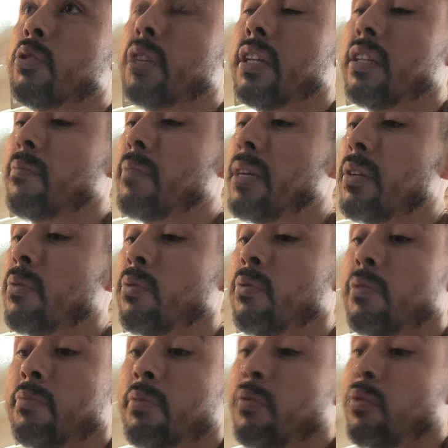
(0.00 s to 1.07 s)
You get in the back real
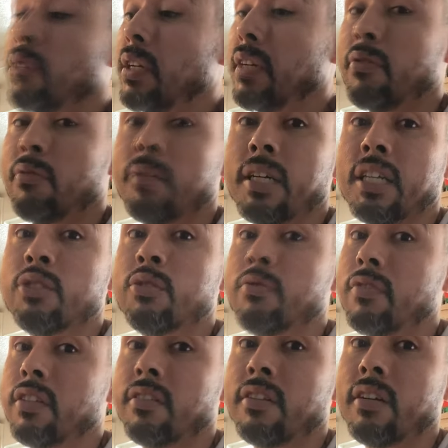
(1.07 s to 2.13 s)
quick before you have your match. You
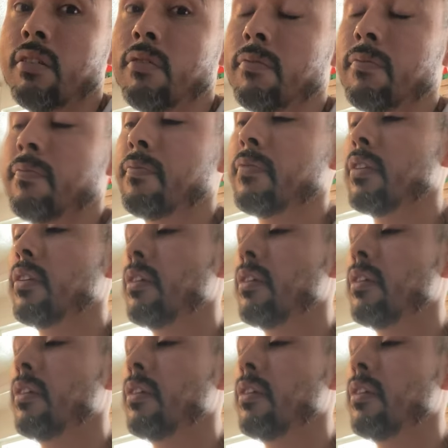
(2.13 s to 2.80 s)
figure it out.